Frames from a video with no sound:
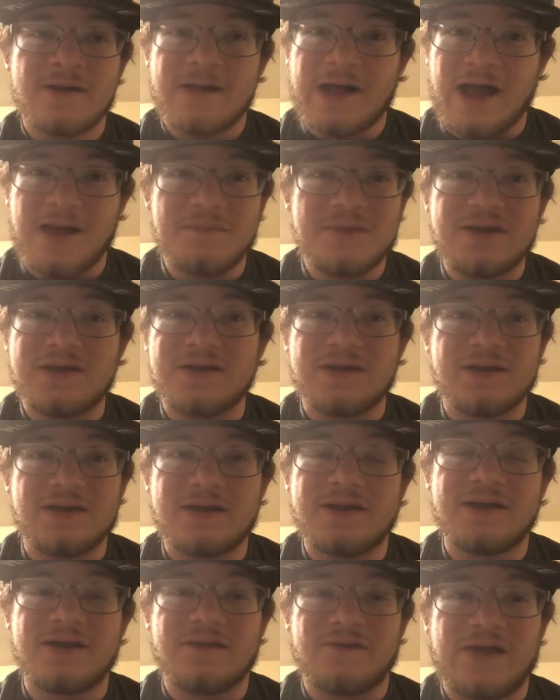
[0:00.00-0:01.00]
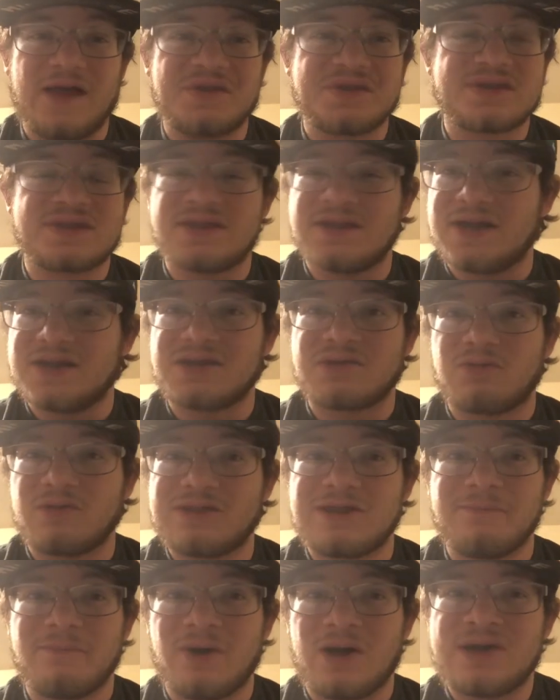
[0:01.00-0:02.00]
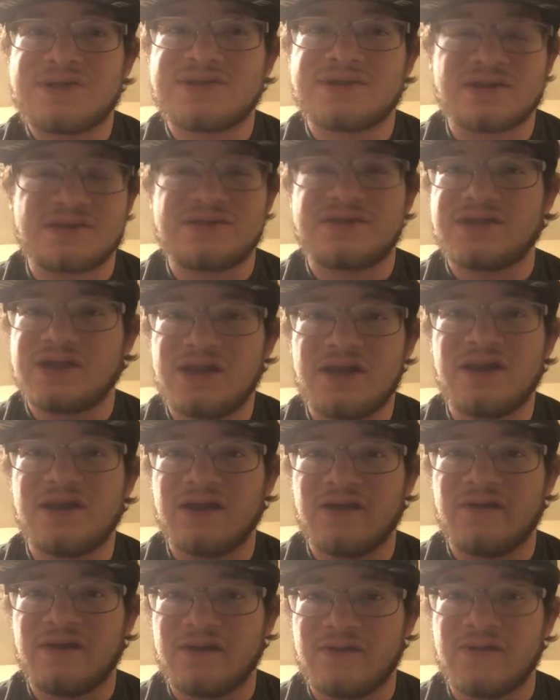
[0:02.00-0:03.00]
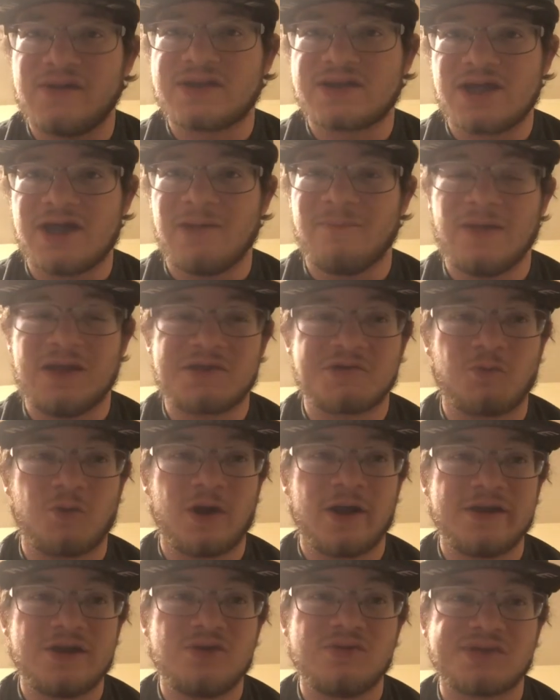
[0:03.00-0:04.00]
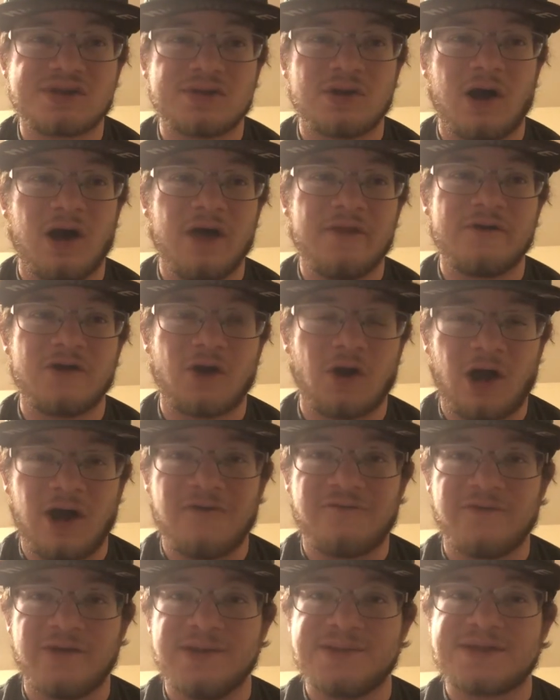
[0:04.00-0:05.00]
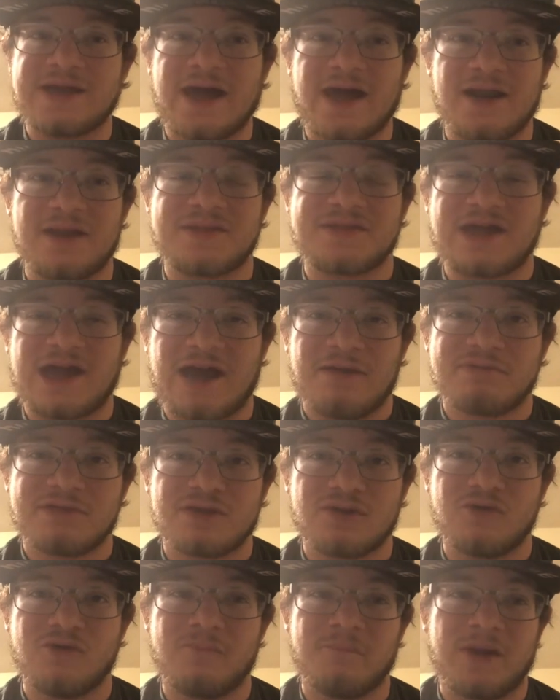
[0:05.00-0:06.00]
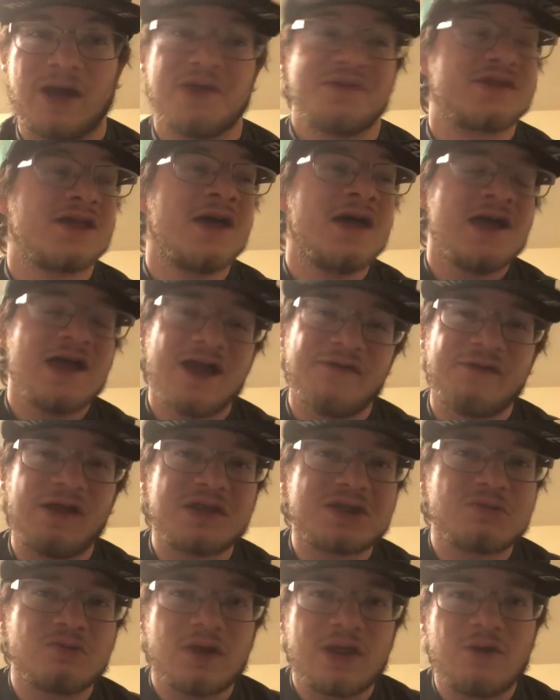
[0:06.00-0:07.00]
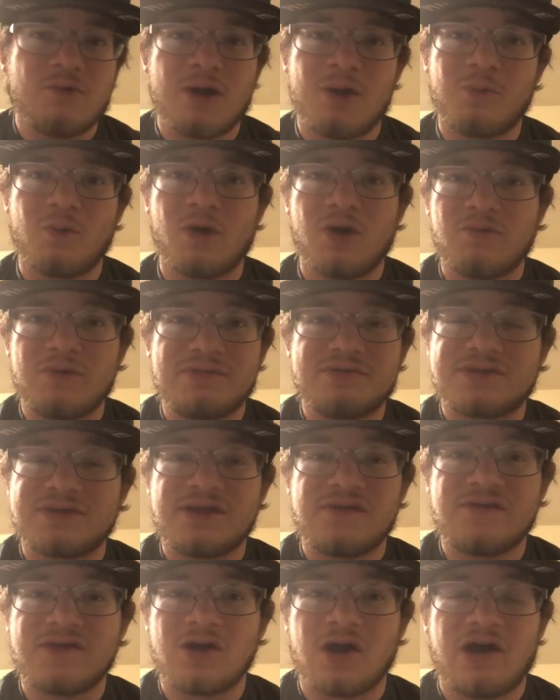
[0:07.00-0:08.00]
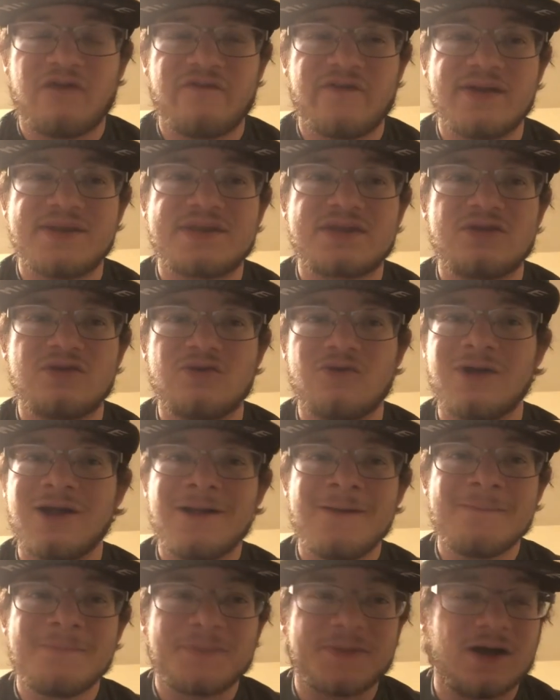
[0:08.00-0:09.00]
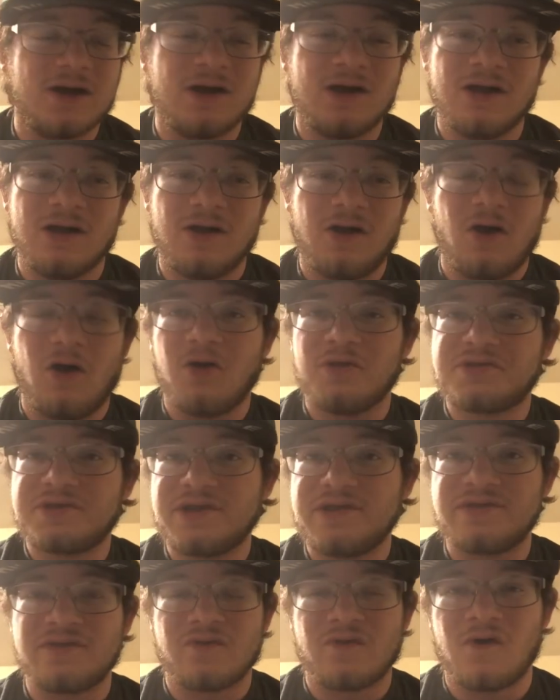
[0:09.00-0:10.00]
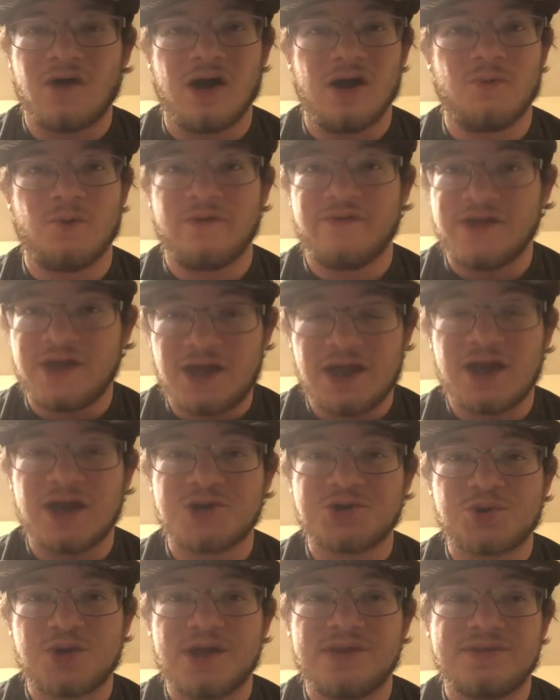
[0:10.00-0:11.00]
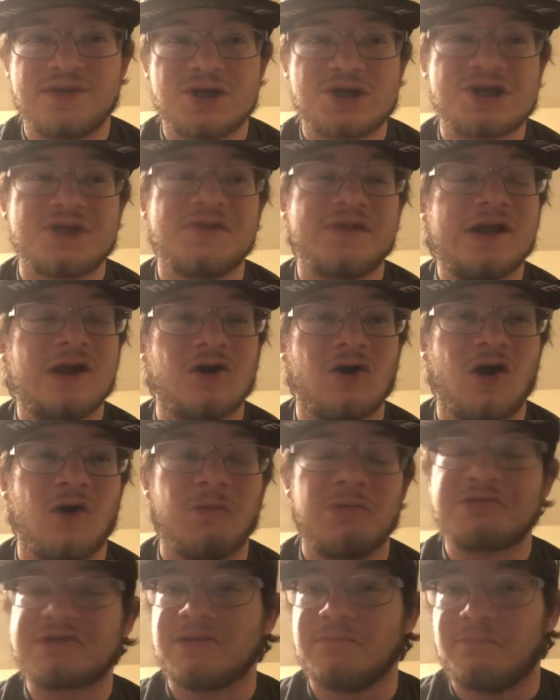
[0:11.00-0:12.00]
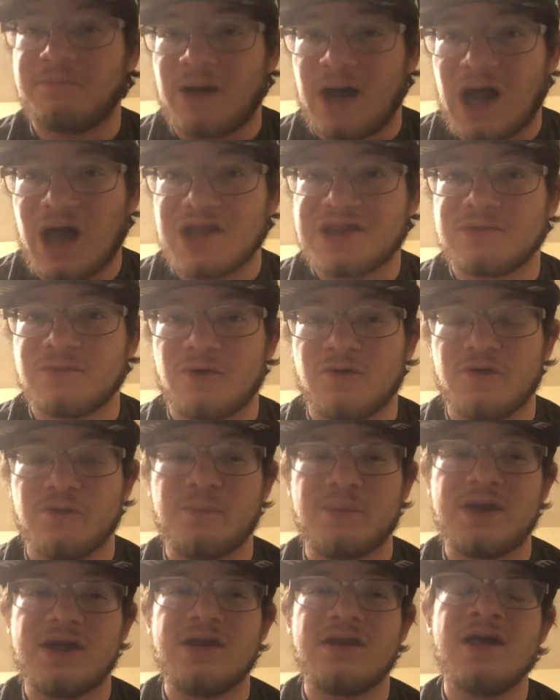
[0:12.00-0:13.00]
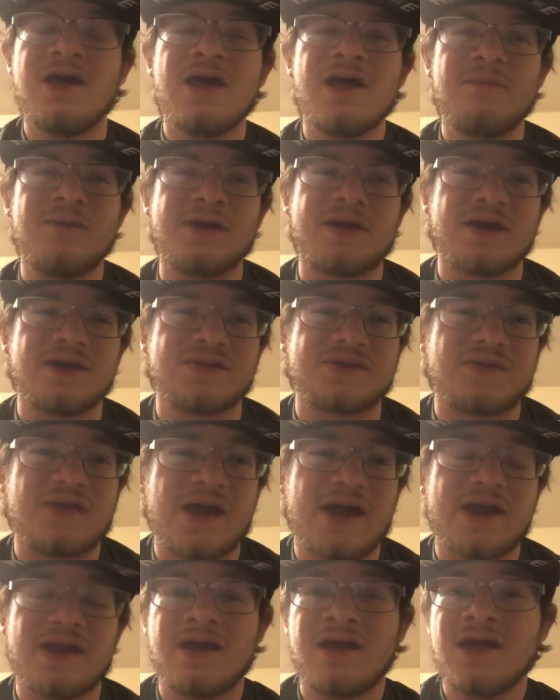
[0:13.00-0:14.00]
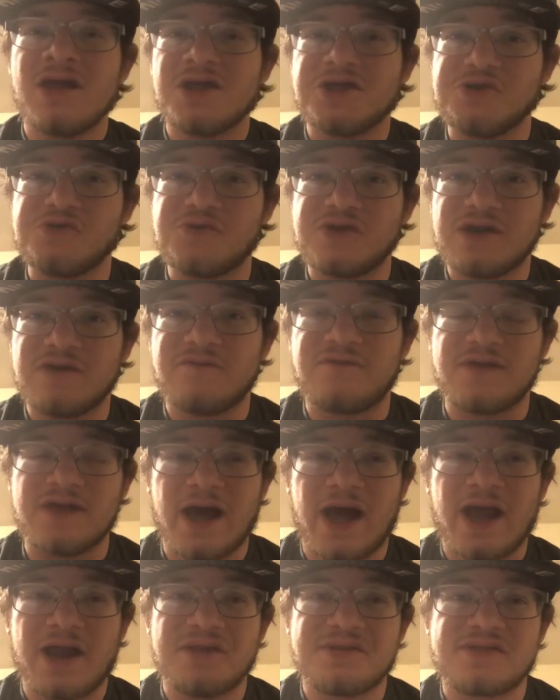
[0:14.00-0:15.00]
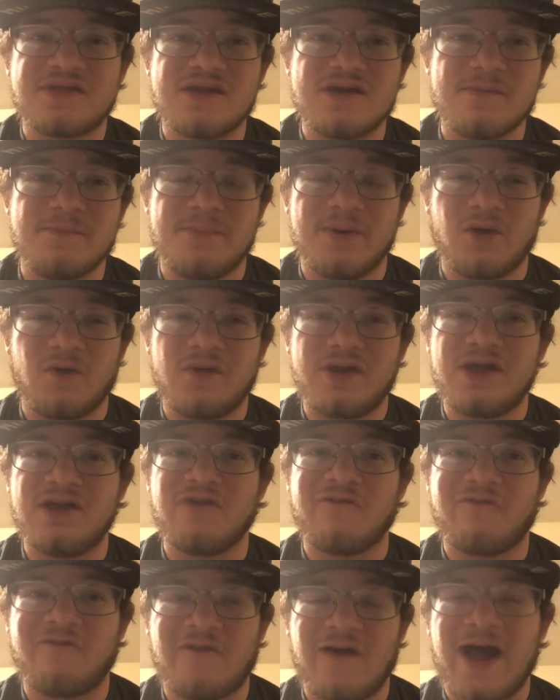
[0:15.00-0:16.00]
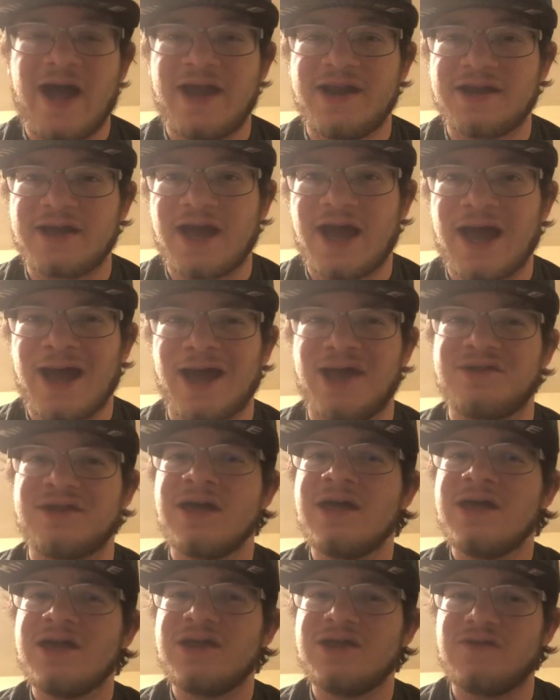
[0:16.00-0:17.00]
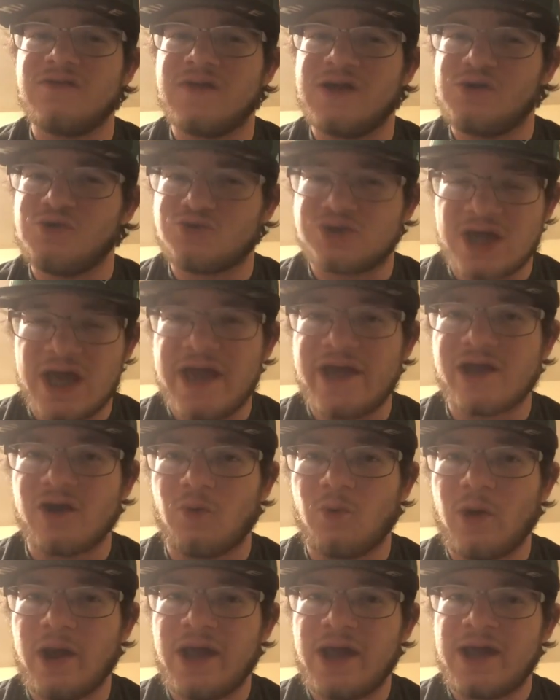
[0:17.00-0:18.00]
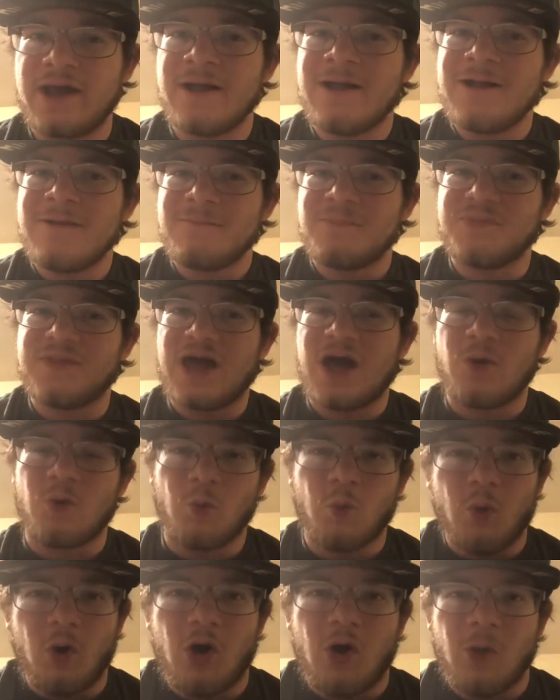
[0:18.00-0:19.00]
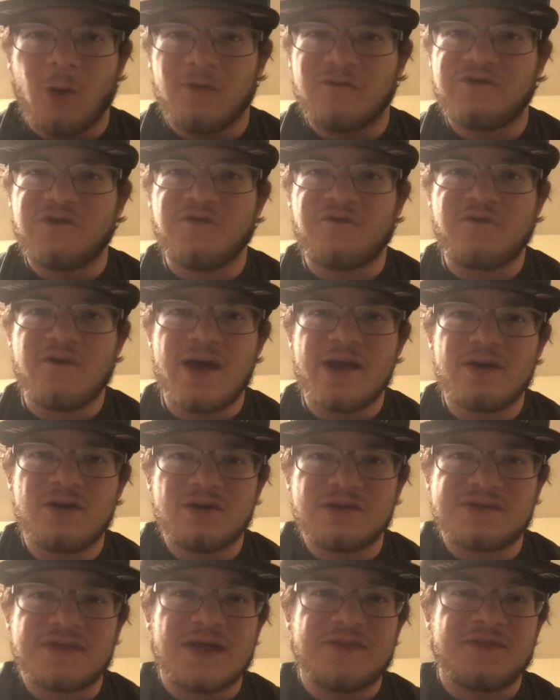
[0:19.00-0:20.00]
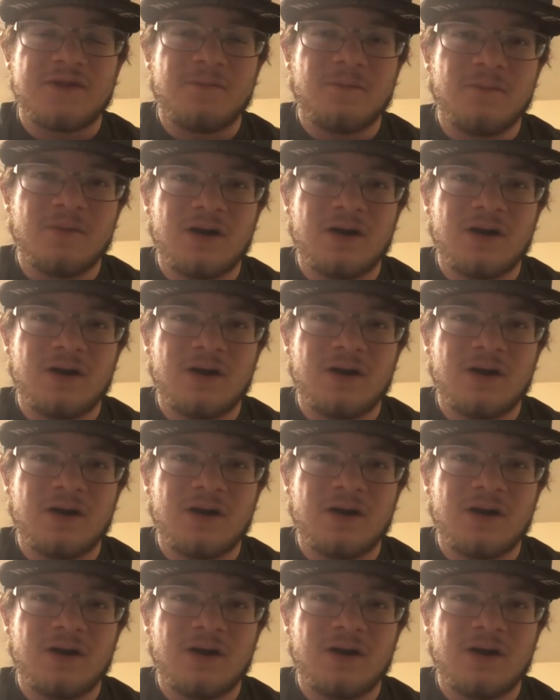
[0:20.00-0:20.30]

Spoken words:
that's what the Bucks succeeded in this game. That's when you saw their offense at its absolute best. And that's really what we've seen the offense do all season long. When they get in transition, they are almost impossible to beat because then you give Giannis the ability to find guys that you take away that wall of defenders that the